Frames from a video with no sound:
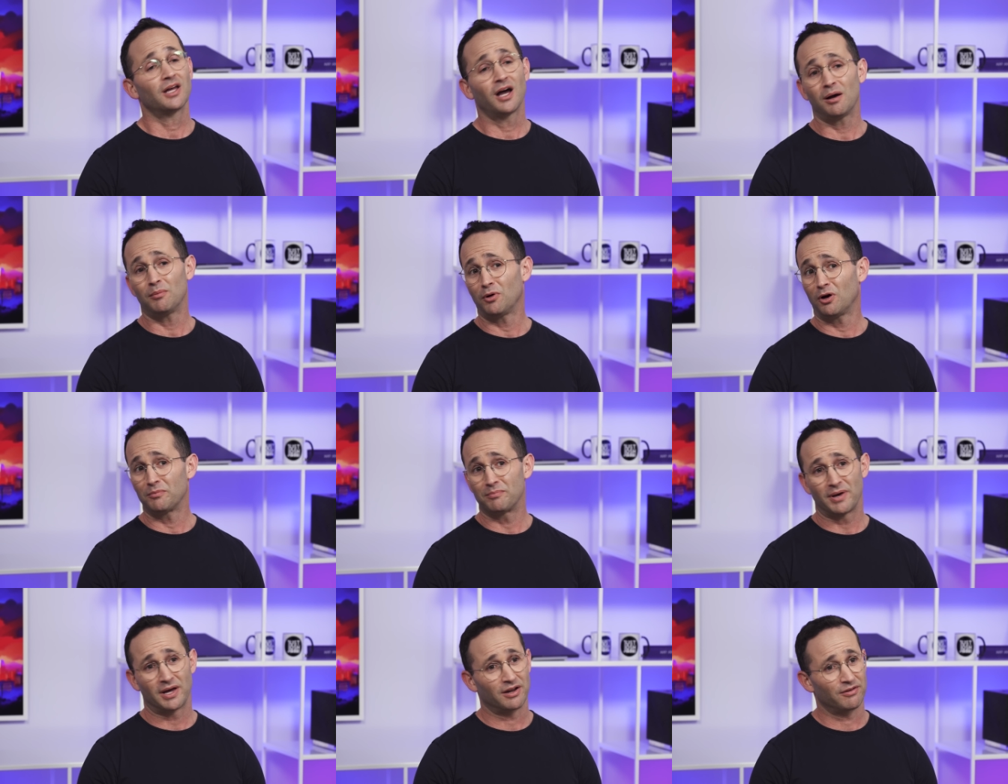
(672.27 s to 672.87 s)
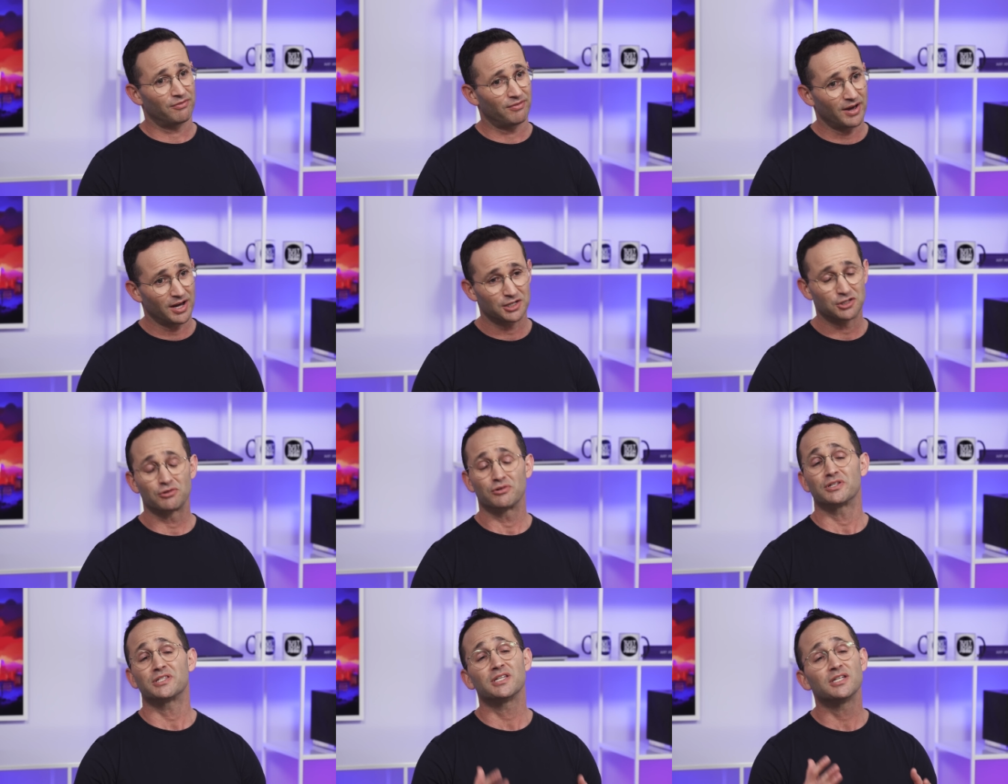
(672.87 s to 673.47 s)
Come on
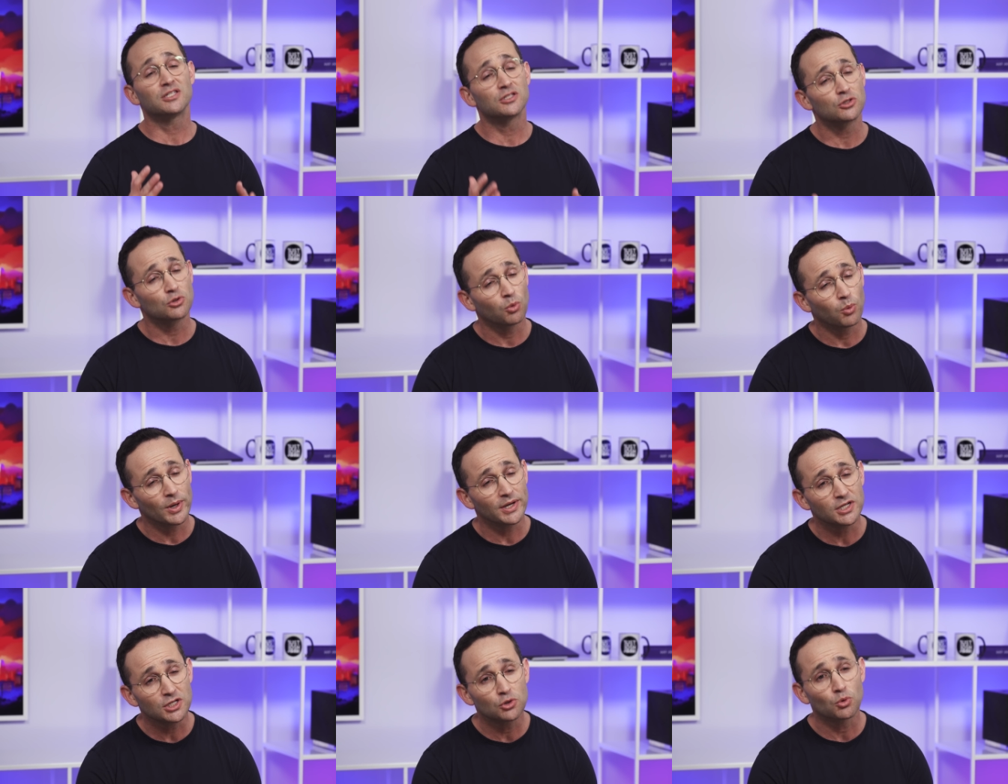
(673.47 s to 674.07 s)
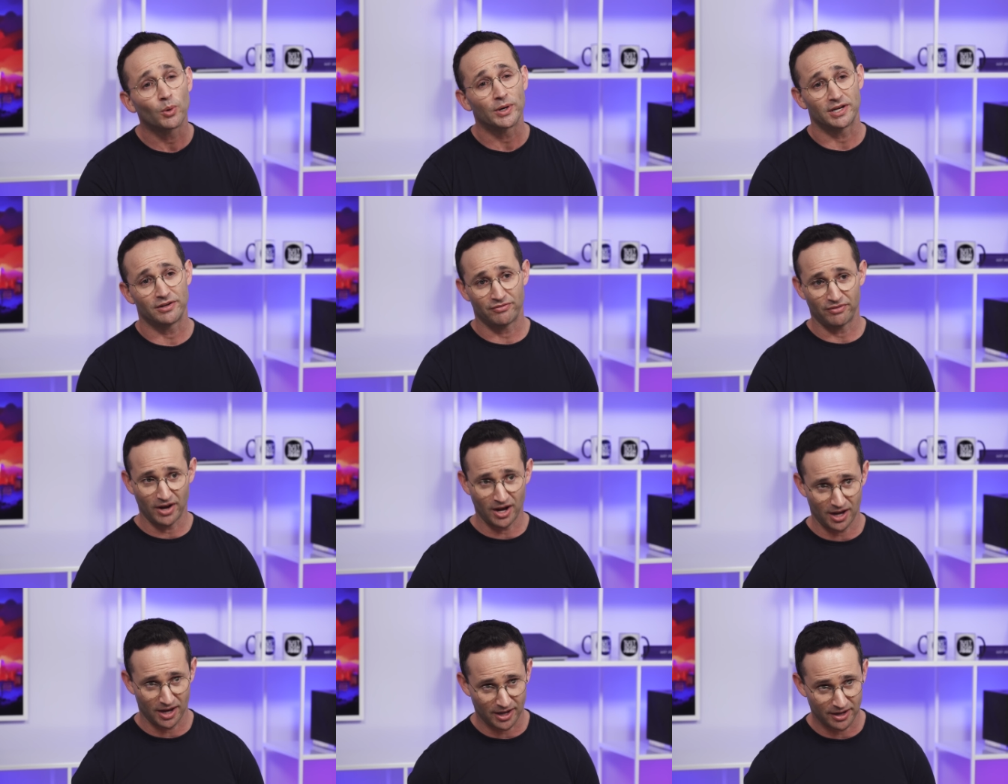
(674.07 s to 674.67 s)
manufacturers, it's
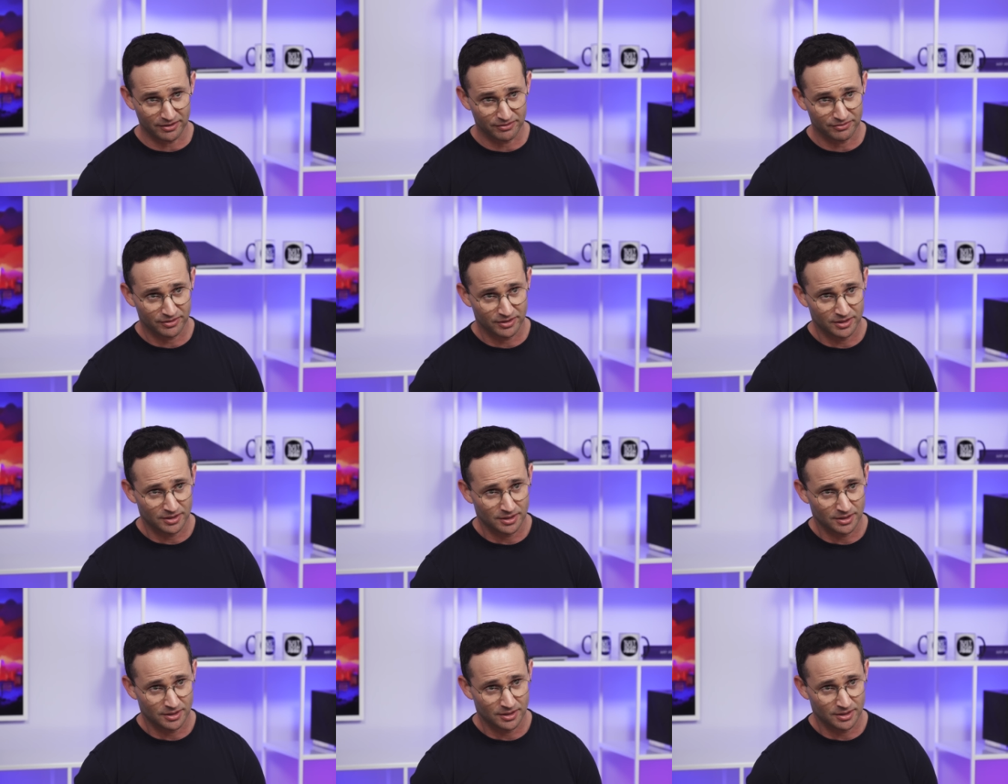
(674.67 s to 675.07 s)
2025.